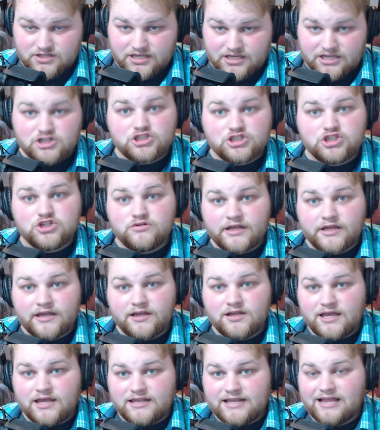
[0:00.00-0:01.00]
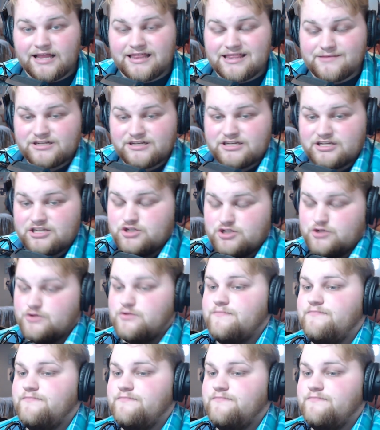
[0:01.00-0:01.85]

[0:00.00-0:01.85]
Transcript: including, and not limited to,